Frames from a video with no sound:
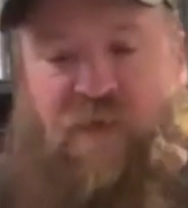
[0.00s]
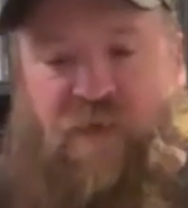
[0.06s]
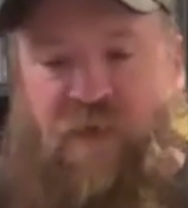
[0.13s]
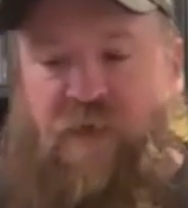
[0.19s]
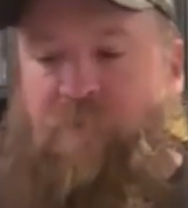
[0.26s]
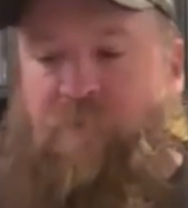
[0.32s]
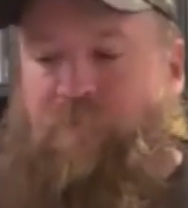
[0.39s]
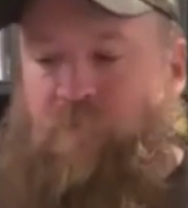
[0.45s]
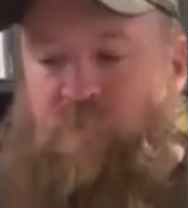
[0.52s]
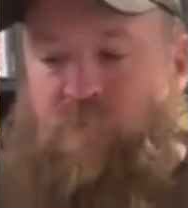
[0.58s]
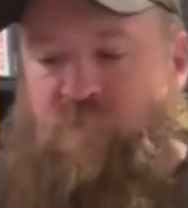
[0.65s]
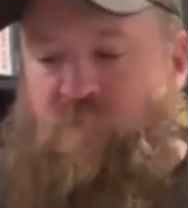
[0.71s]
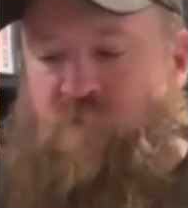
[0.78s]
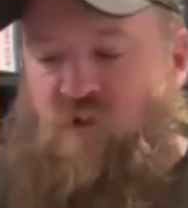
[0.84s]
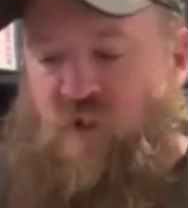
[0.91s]
to
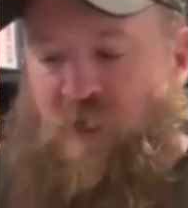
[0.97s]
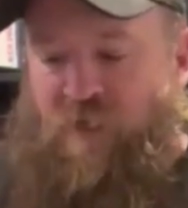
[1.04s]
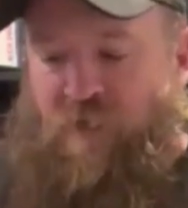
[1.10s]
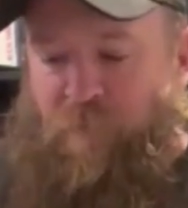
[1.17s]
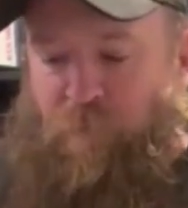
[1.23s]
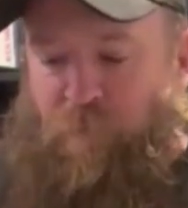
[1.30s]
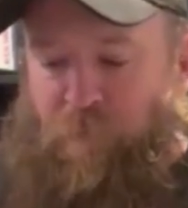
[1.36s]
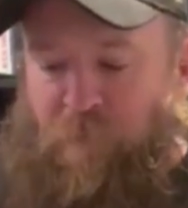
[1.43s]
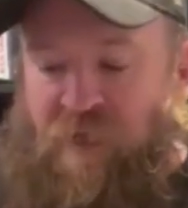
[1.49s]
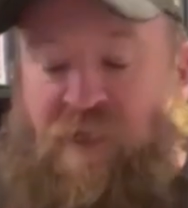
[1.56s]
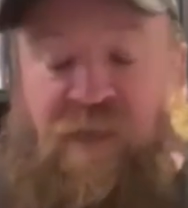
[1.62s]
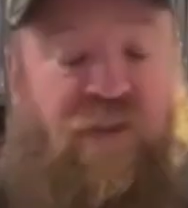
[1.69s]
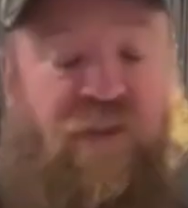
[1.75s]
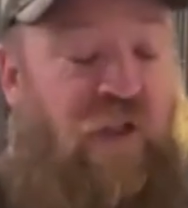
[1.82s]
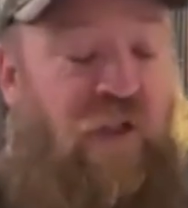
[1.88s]
try to make
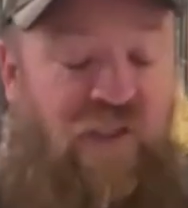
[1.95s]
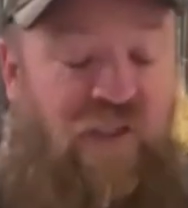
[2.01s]
it to as